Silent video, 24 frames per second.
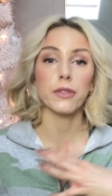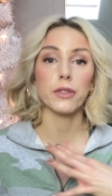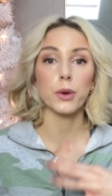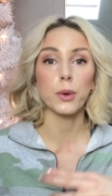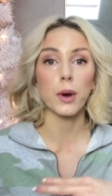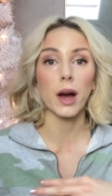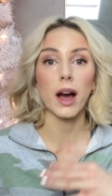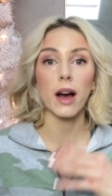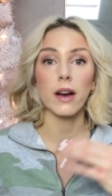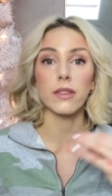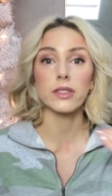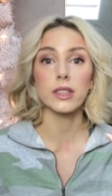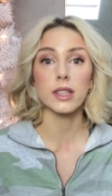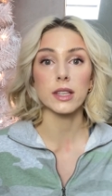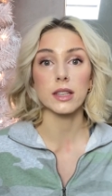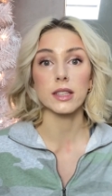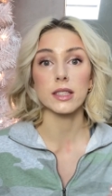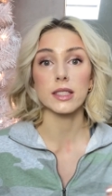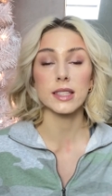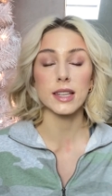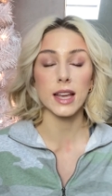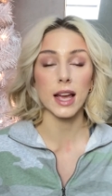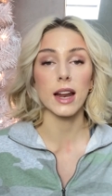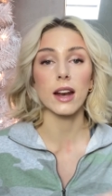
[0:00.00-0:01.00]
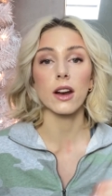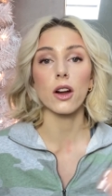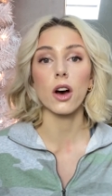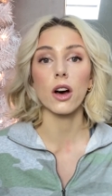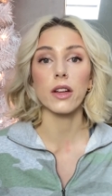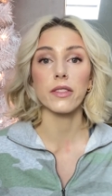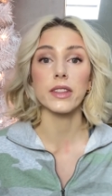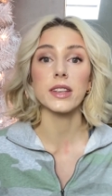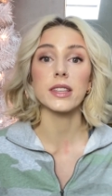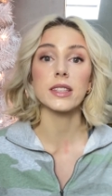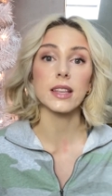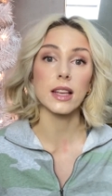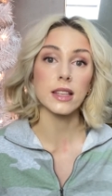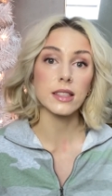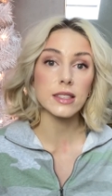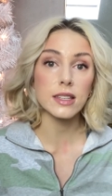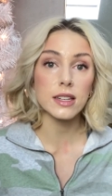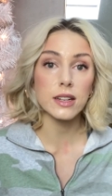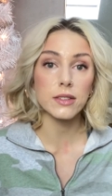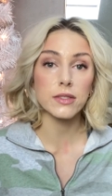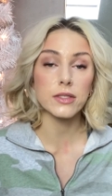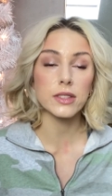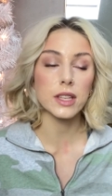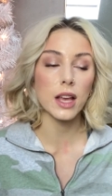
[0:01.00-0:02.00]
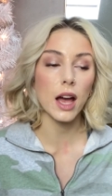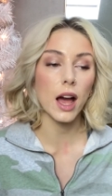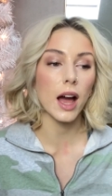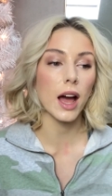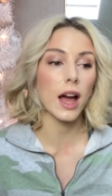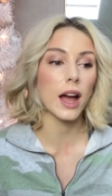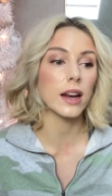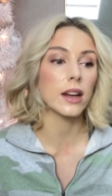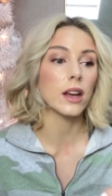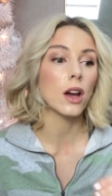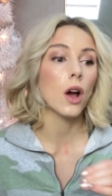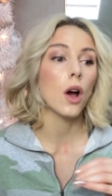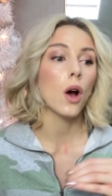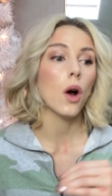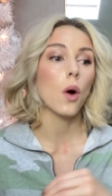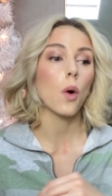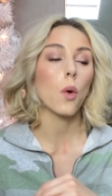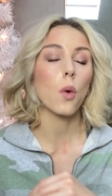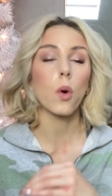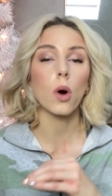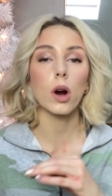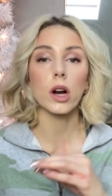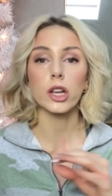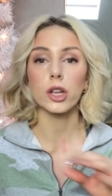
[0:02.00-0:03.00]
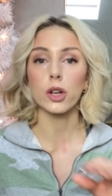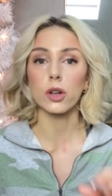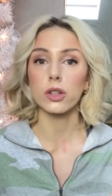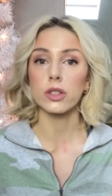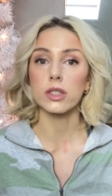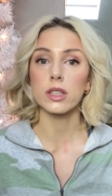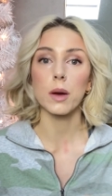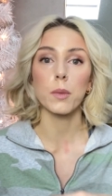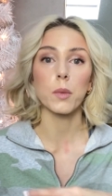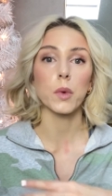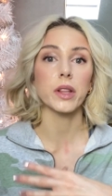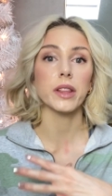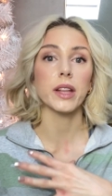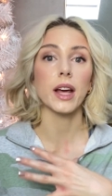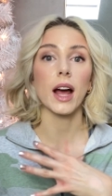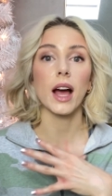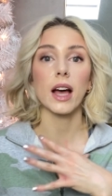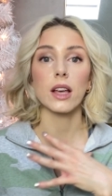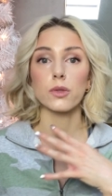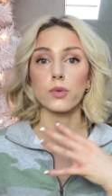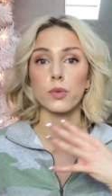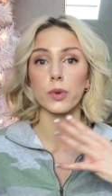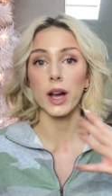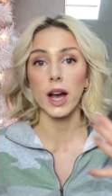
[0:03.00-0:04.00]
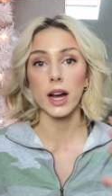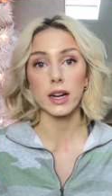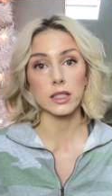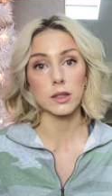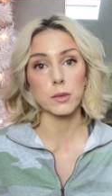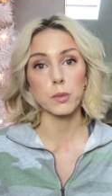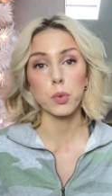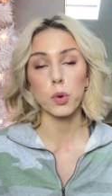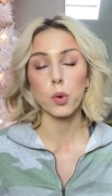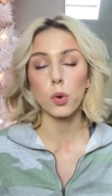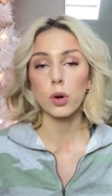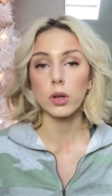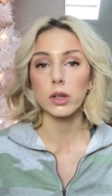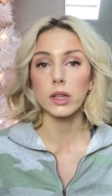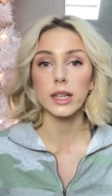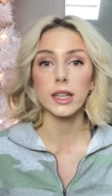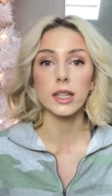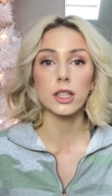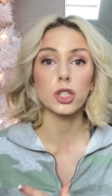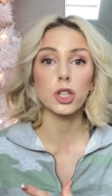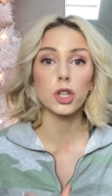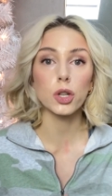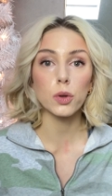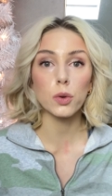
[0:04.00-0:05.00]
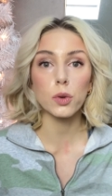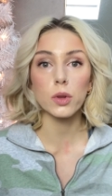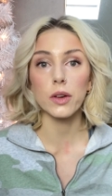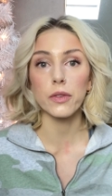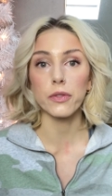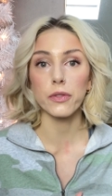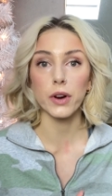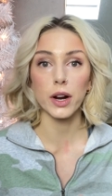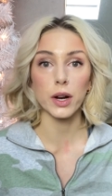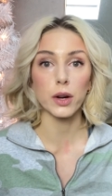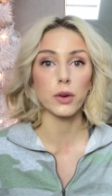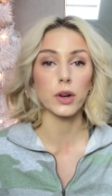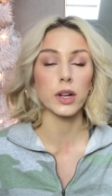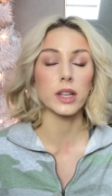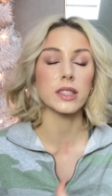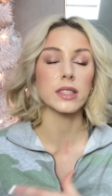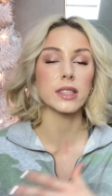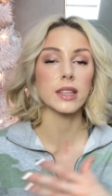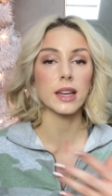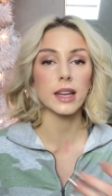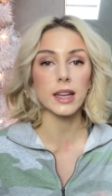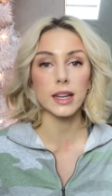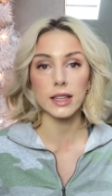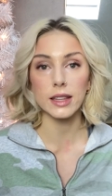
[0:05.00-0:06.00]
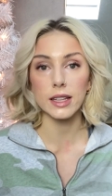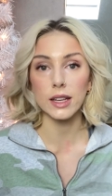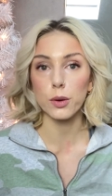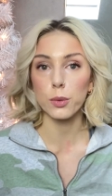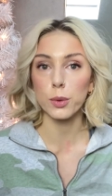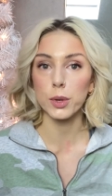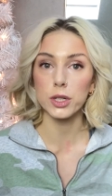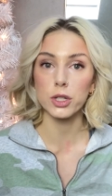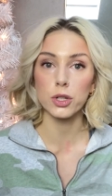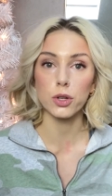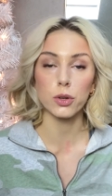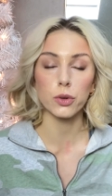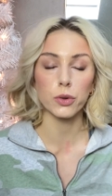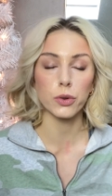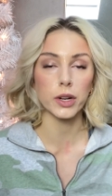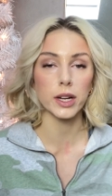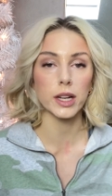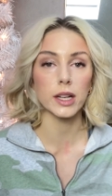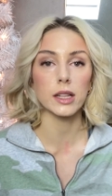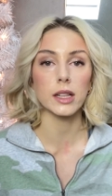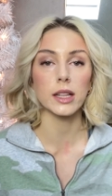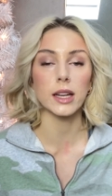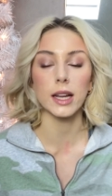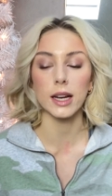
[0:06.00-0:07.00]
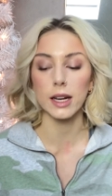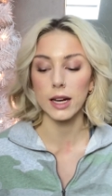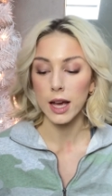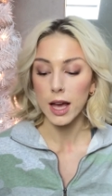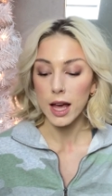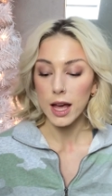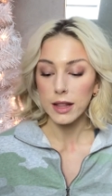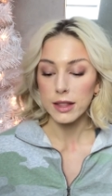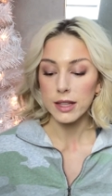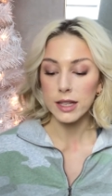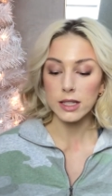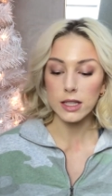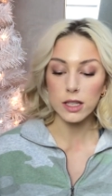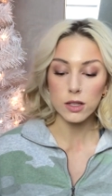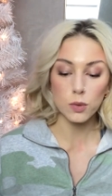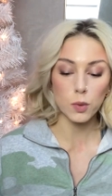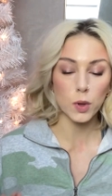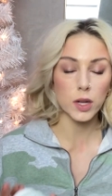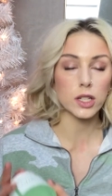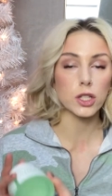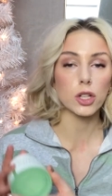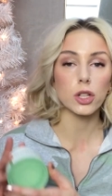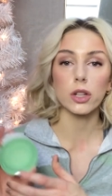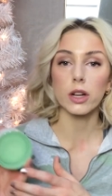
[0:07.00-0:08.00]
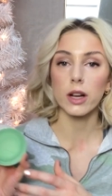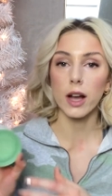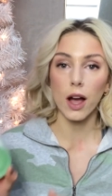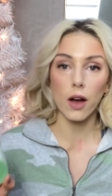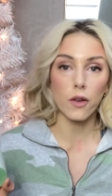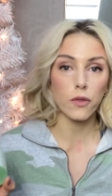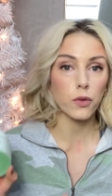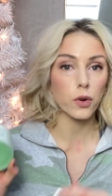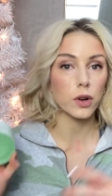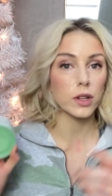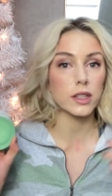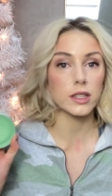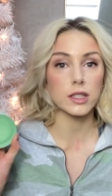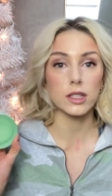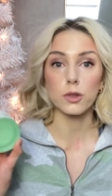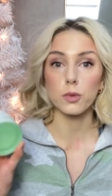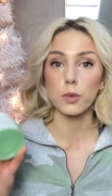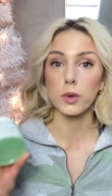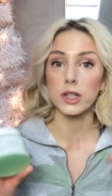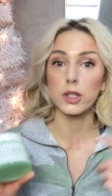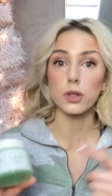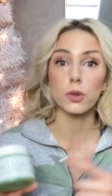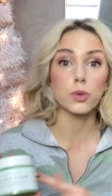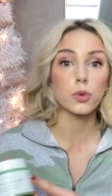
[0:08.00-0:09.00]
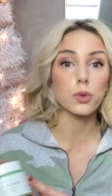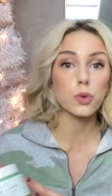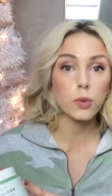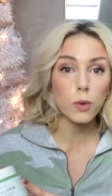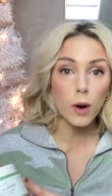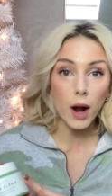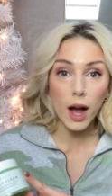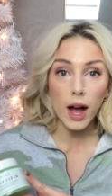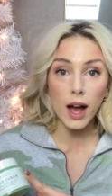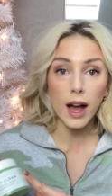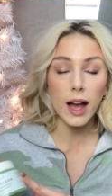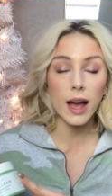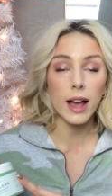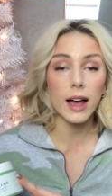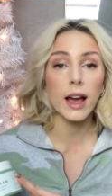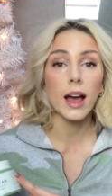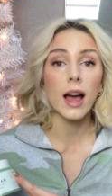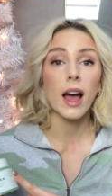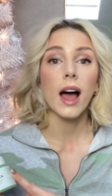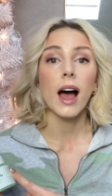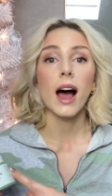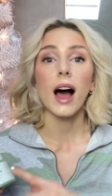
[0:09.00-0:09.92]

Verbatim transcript: if you have skin on the sensitive side or you're someone that has reacted poorly to the fragrance in the original Green Clean, this is one to look out for. This is one to try.